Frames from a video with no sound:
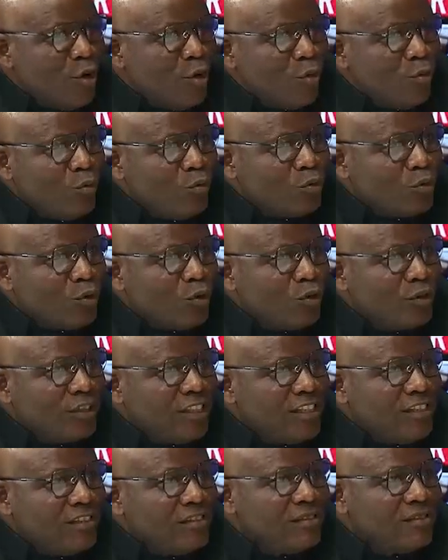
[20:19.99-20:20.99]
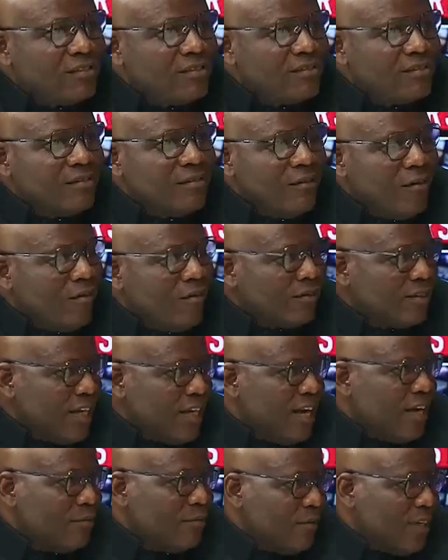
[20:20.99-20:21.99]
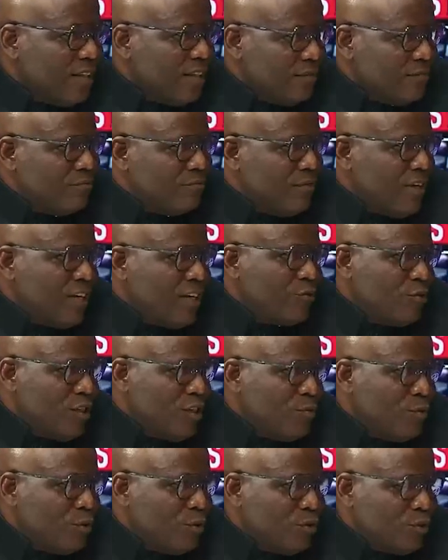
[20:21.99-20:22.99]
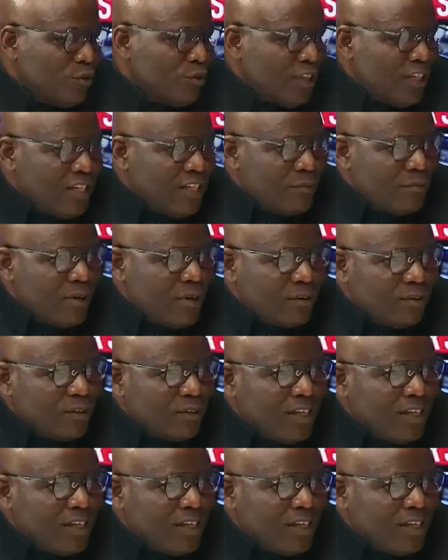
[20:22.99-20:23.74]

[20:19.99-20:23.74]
who saw this long time and actually what you're talking about.